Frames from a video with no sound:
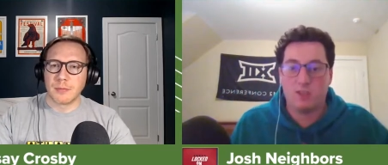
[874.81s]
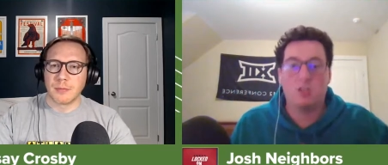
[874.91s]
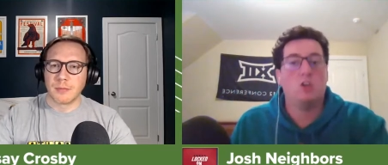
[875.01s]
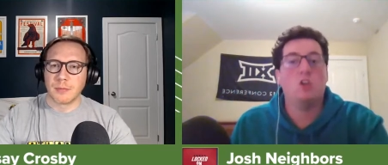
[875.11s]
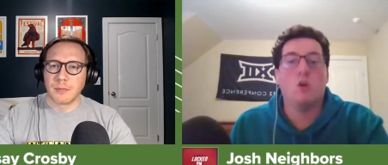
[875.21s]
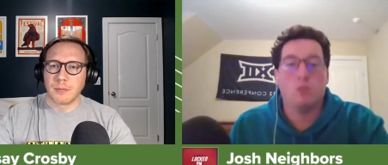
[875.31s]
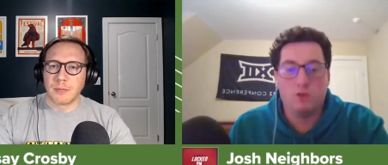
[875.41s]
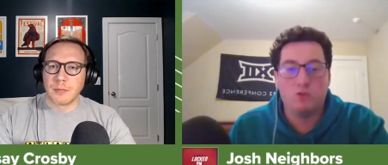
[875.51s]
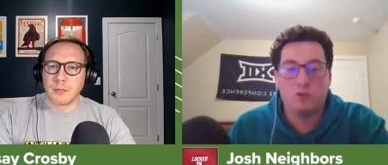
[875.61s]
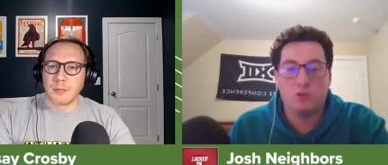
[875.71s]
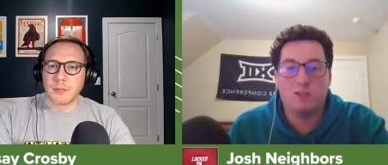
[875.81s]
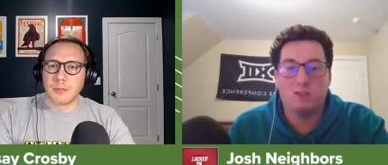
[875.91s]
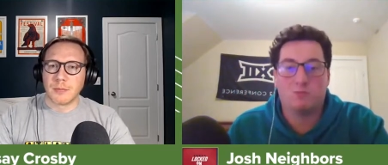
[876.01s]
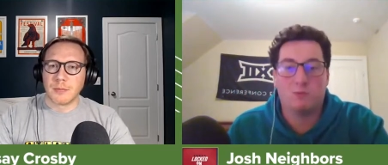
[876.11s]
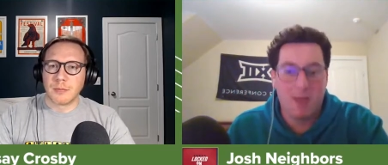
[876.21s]
Speaker 1: you, you don't usually
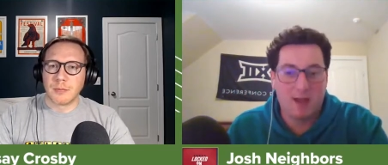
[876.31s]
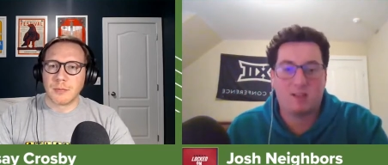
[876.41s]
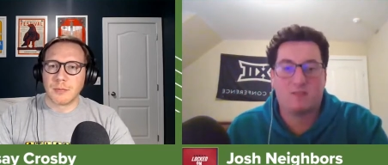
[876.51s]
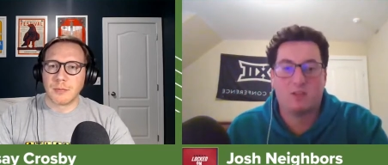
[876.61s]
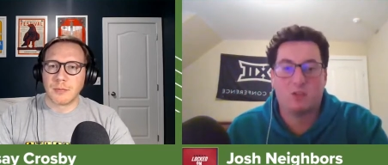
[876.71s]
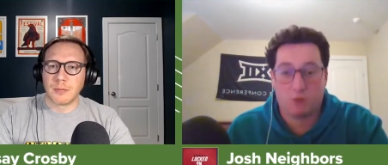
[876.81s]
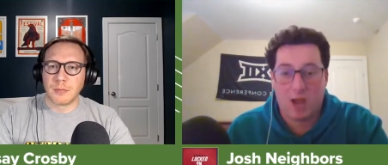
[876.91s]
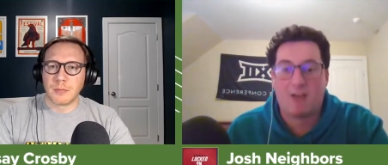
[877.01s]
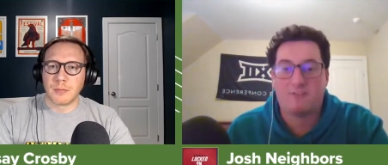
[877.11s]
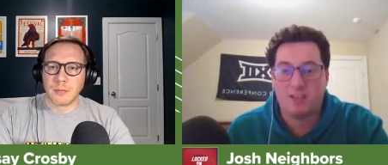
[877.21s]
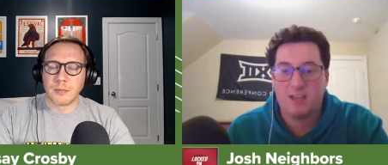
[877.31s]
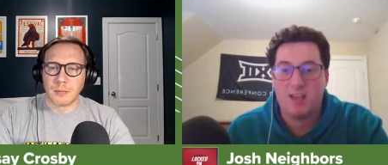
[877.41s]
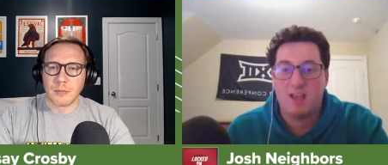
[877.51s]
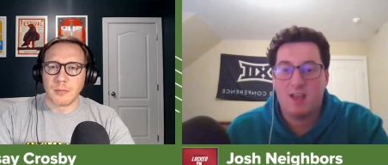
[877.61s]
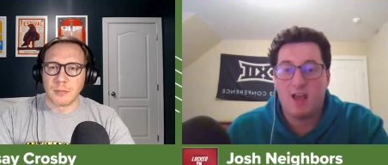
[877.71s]
just repetitively draft
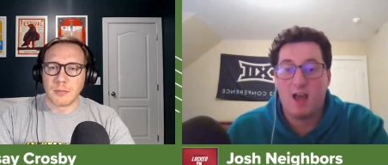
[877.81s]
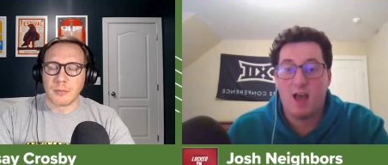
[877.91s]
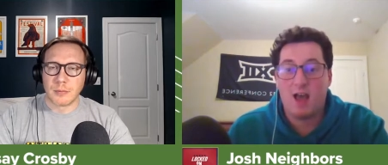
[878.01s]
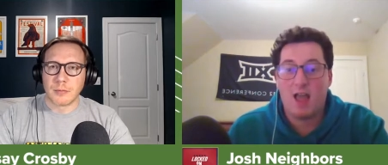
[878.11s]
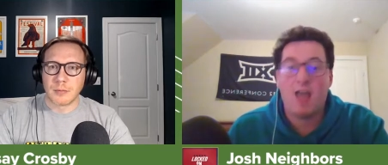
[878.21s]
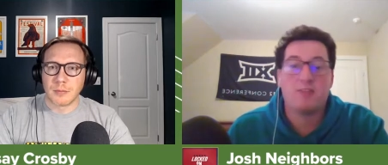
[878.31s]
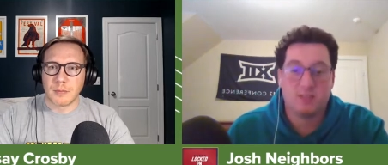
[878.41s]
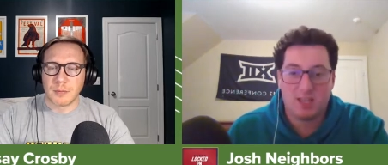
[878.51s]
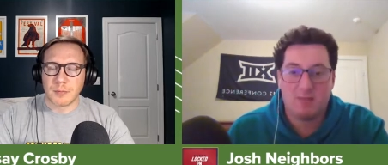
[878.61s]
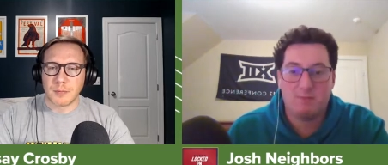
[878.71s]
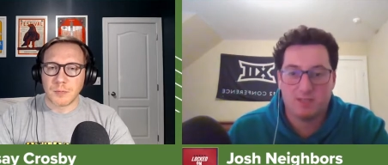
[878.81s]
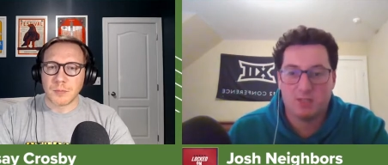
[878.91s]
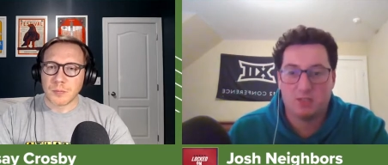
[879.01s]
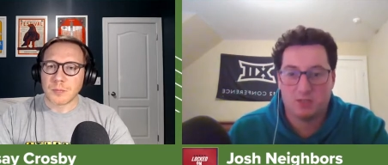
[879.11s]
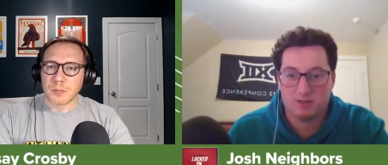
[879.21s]
uh, at the same
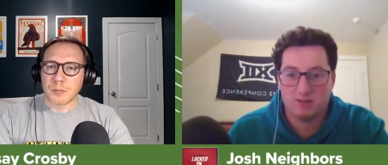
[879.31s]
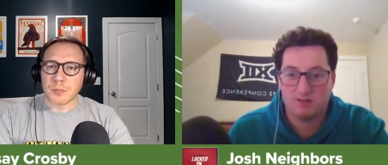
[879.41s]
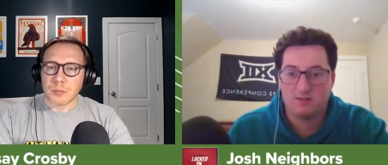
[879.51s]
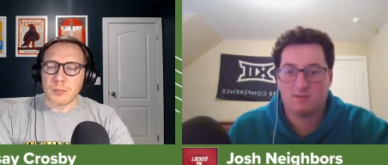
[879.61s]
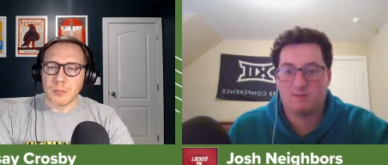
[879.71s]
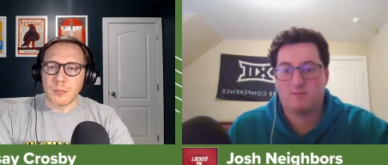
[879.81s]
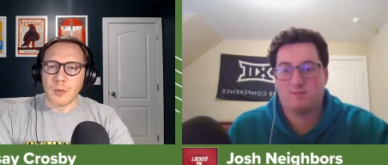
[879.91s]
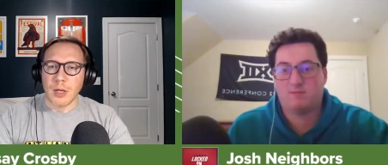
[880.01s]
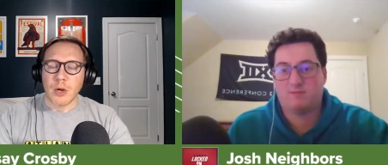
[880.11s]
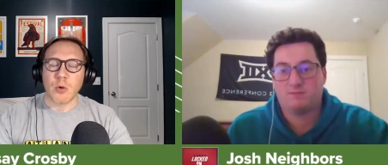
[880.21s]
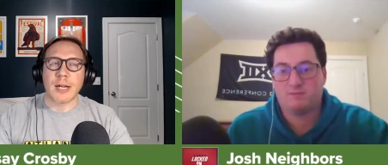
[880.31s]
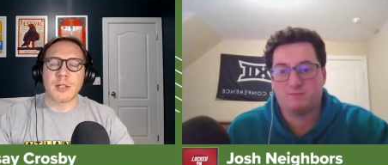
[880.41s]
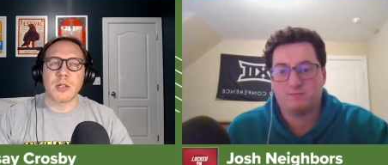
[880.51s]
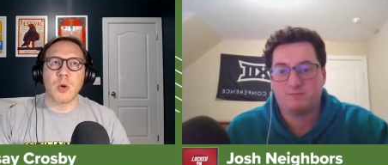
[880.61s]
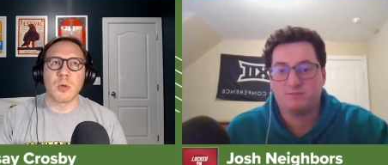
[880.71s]
position.
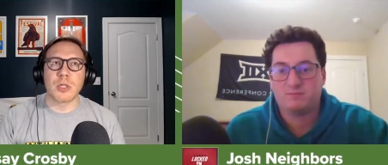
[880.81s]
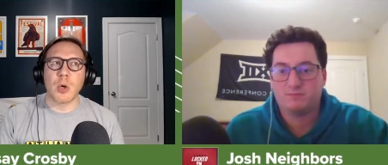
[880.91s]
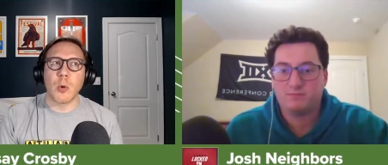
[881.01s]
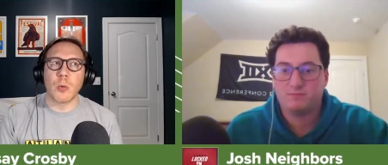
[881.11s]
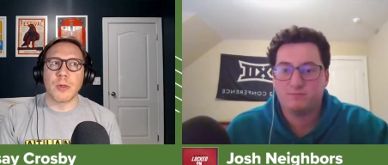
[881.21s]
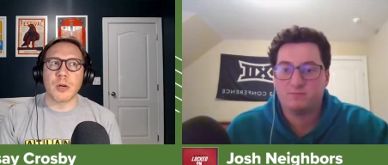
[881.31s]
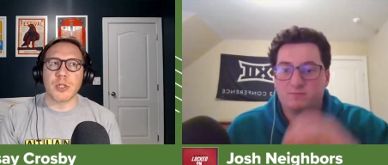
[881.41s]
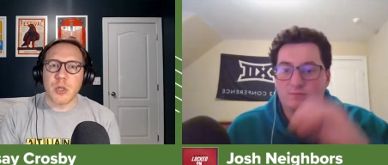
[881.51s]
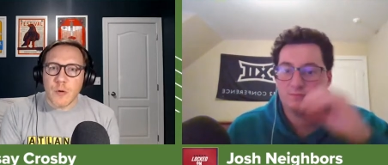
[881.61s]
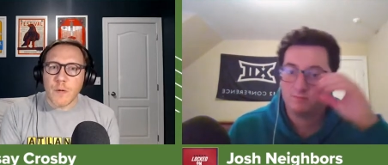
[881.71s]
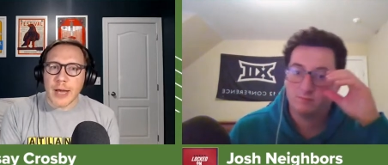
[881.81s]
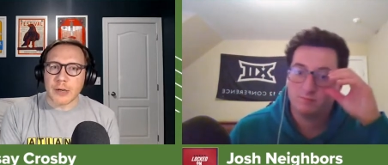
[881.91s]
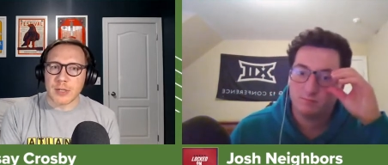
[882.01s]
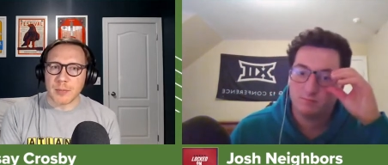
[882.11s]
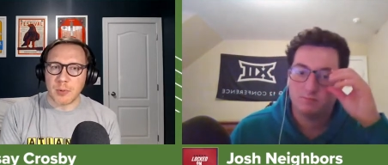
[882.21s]
Speaker 2: Right. So so there's two
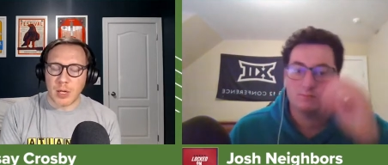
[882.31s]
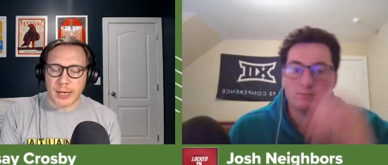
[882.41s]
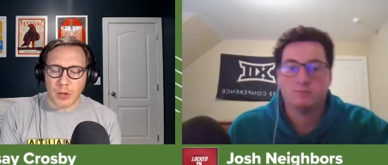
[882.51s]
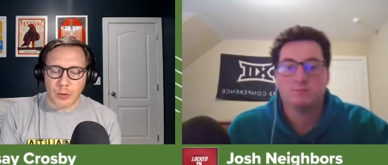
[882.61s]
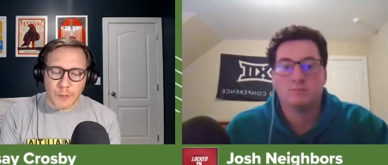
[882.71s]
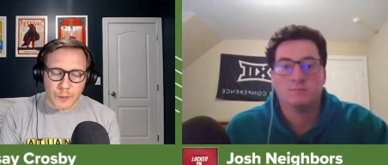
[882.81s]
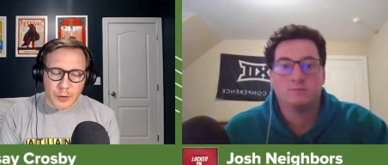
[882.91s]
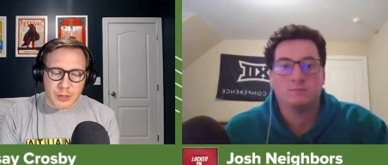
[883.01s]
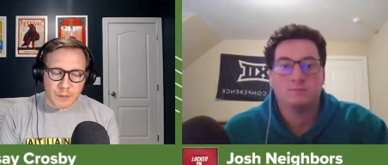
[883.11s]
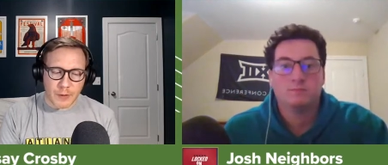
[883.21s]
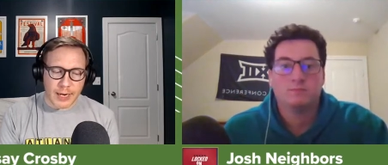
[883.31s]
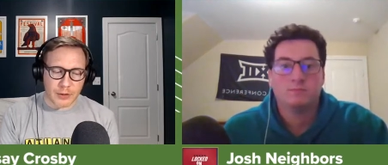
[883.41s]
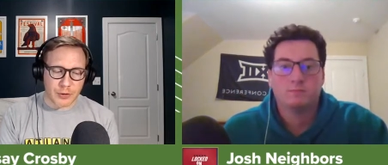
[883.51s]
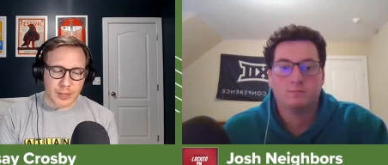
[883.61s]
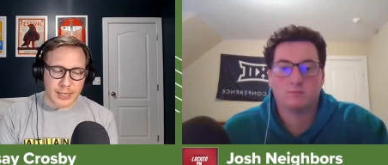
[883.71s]
factors at play here. The first
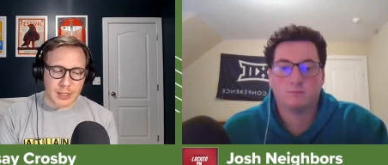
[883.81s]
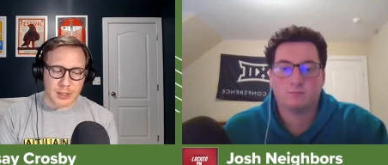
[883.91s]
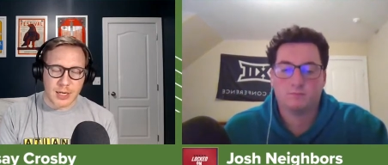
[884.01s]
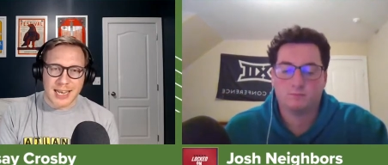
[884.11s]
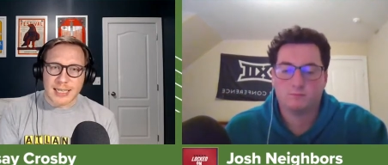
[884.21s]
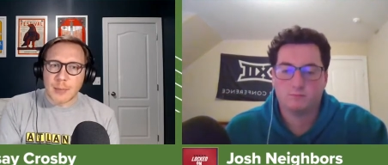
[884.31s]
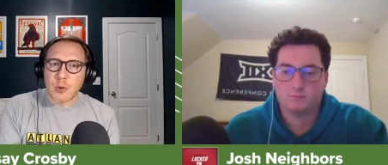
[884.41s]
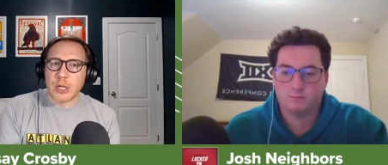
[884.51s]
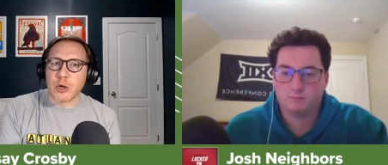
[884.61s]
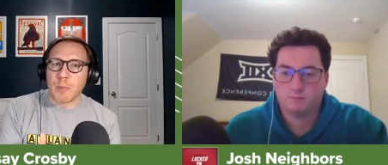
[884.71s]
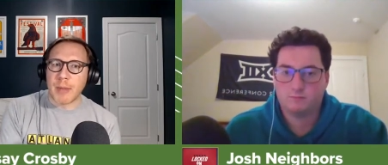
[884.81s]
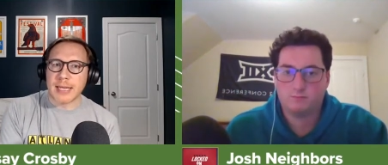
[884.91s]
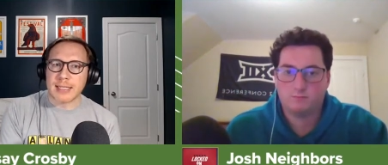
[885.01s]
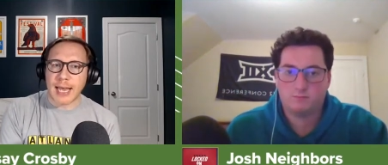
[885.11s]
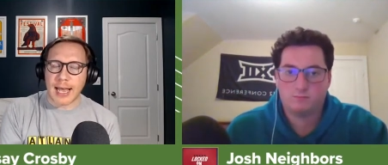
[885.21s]
factor is typically your
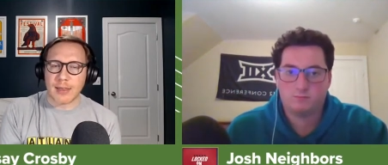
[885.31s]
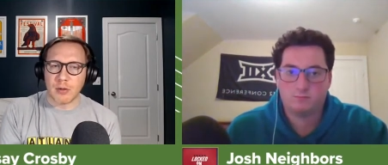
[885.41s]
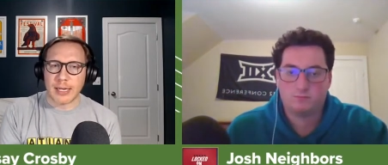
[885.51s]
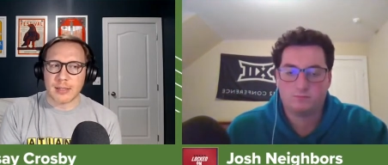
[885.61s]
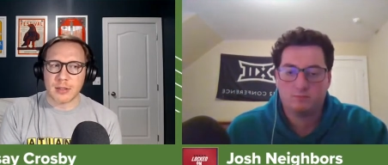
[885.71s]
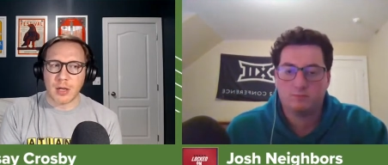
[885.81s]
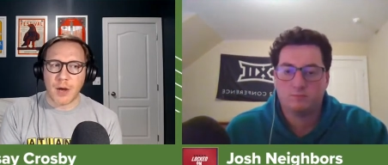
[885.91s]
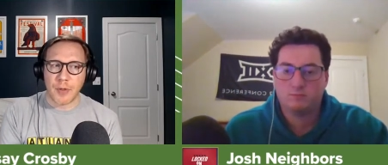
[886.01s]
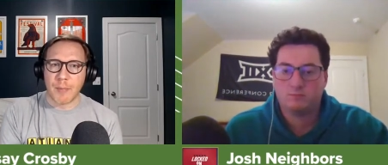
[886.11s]
best athletes on the